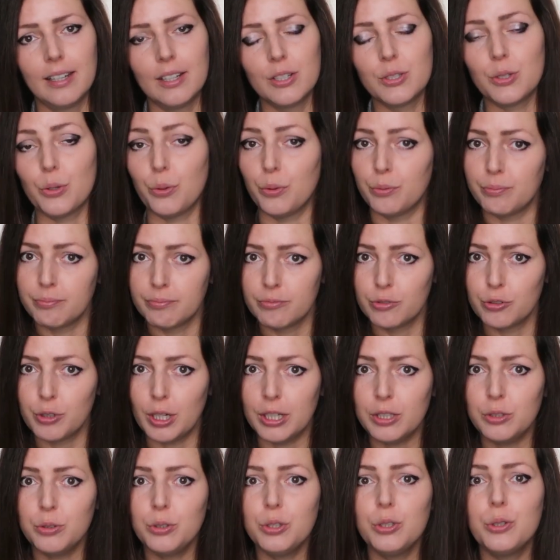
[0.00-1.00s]
So
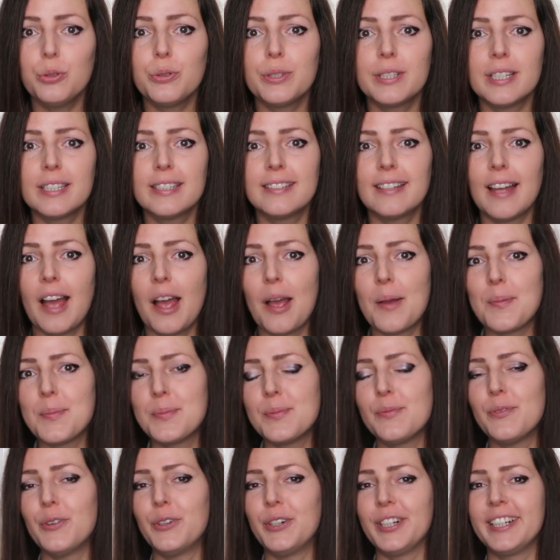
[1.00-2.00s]
try to use this
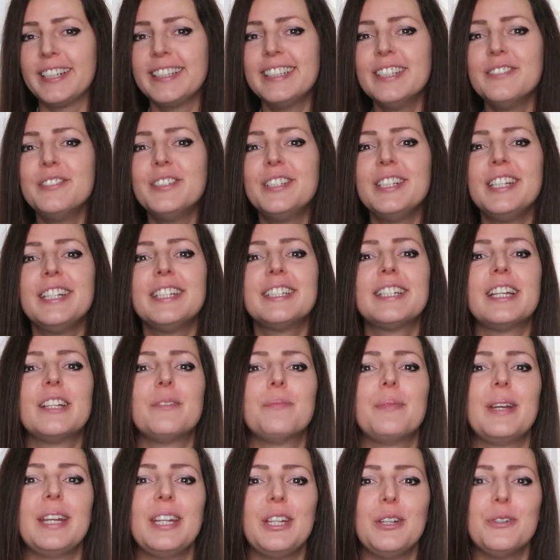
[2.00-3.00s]
time for activities
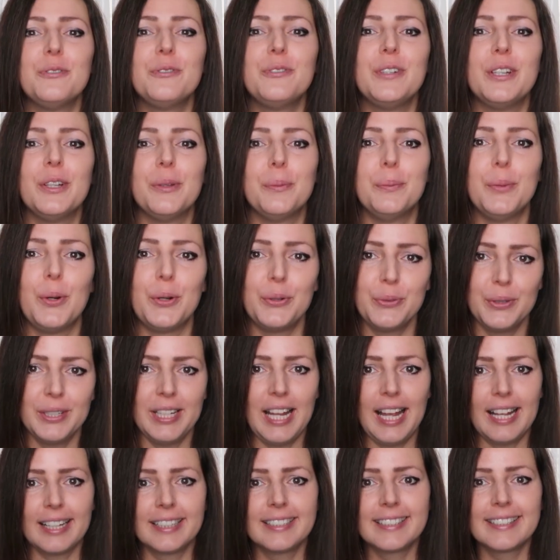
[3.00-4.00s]
that make you feel more
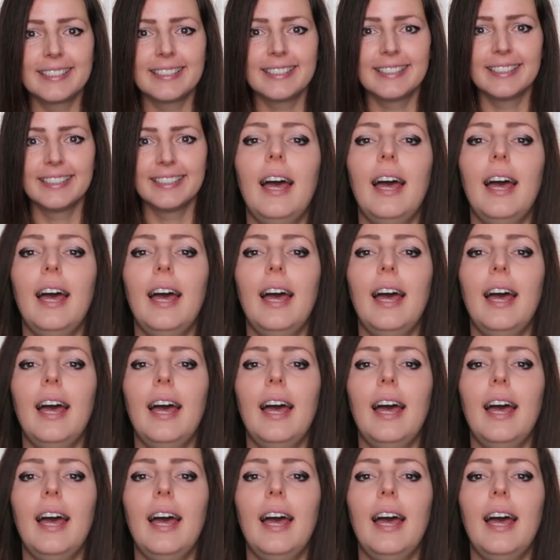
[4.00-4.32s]
relaxed.